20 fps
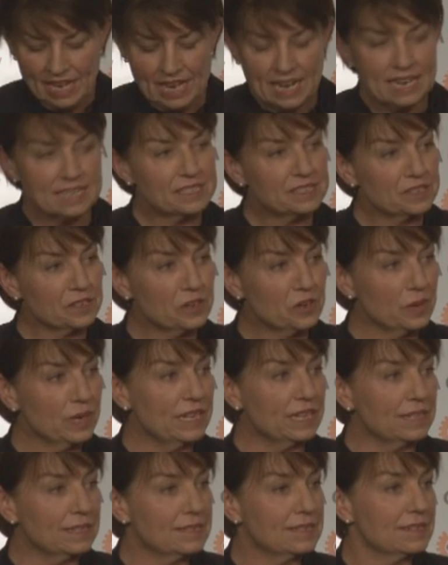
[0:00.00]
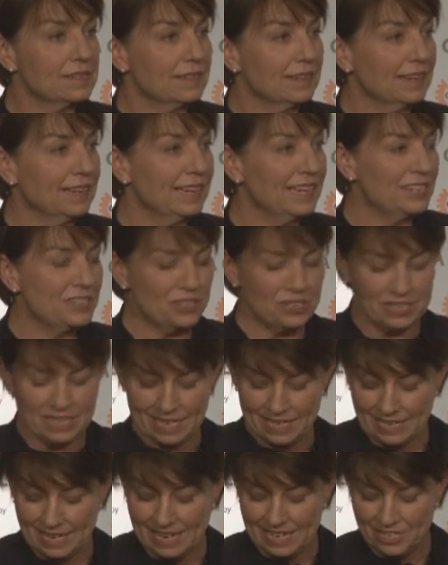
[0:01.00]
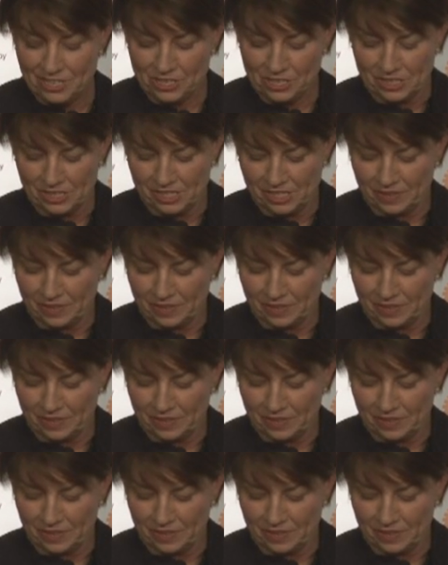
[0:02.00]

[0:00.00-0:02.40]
Ask the Greeks, an ancient